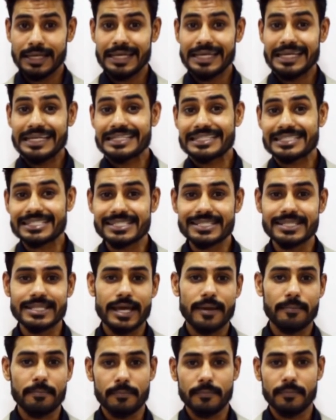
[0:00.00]
it's
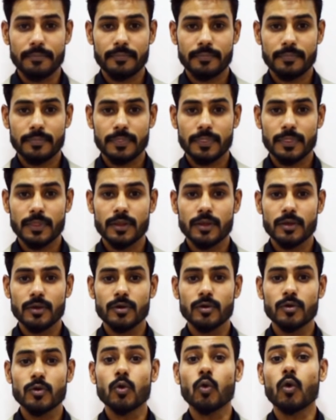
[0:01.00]
them
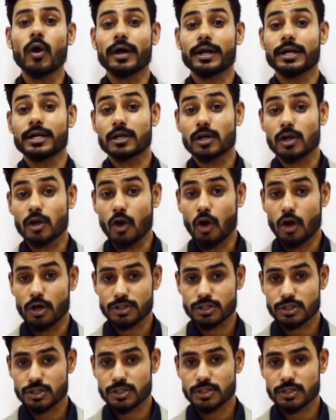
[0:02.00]
who are at
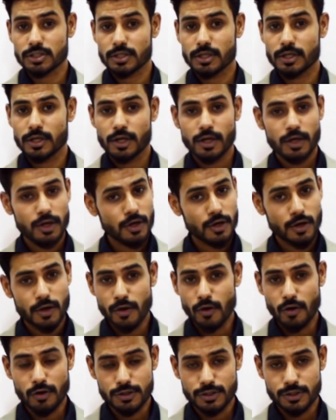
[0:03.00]
loss,
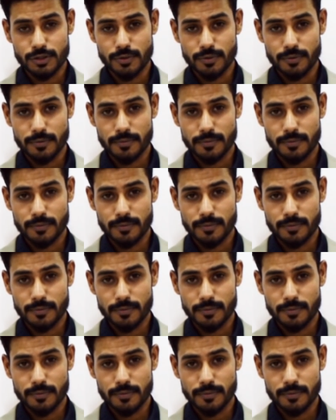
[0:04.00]
not you.